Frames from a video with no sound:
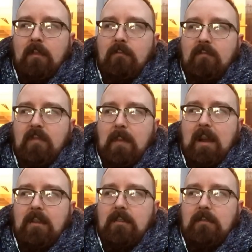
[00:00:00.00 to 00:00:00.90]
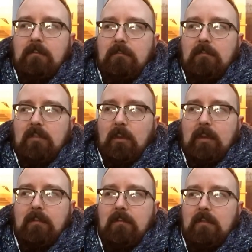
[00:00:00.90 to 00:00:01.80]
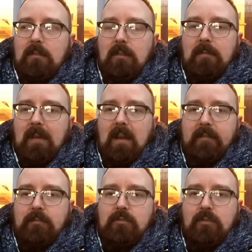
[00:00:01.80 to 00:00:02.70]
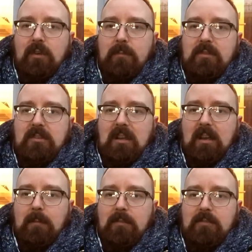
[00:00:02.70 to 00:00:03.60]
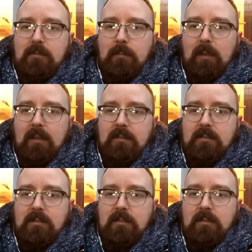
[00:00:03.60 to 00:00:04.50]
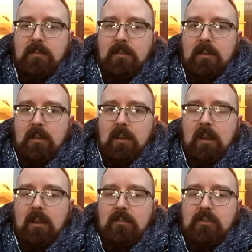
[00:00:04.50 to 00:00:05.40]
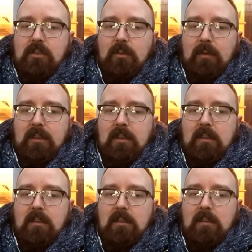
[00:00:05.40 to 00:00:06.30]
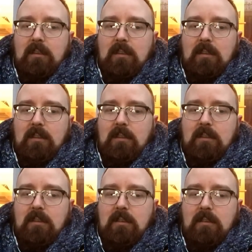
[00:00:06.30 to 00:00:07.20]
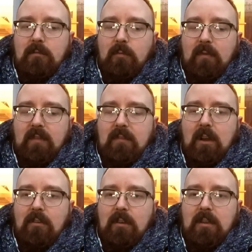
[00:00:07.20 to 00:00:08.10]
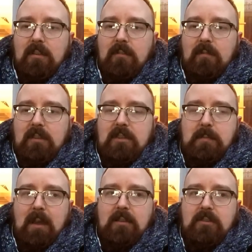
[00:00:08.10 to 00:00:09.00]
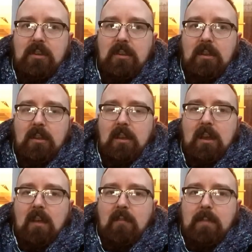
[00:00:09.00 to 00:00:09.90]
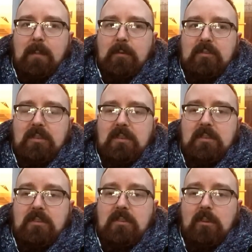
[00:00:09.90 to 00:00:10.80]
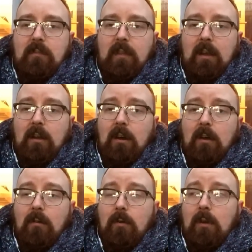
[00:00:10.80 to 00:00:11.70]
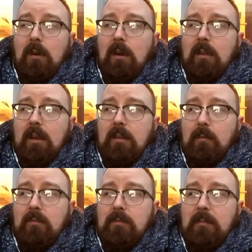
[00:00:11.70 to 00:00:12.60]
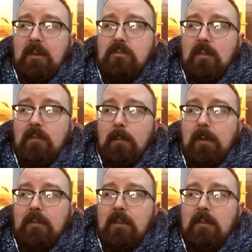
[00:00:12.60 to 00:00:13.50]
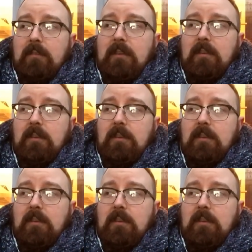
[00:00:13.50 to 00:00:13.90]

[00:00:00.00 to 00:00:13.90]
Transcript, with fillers: They might do it you know 500 grams of time on some blends and so when they when they've got it they dispatch it and then people see it's in stock and they're like oh well i, I want to make sure i've got plenty of it